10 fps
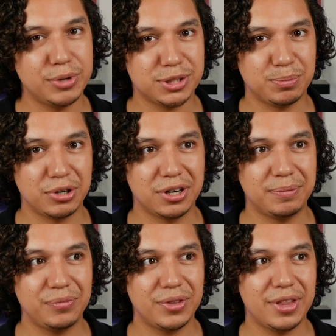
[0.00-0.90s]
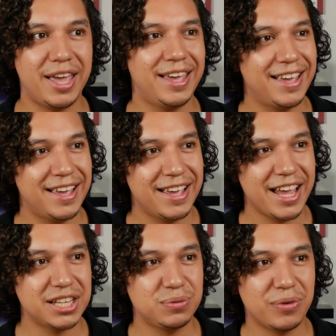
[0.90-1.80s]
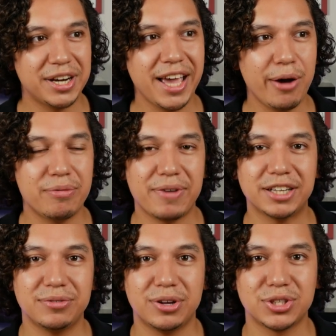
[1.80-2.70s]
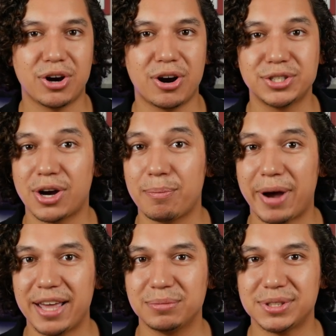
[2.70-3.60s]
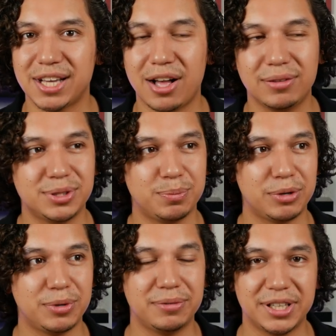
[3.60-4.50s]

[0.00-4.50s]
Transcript: Whisper, it's funny how effective those cards are by themselves, but when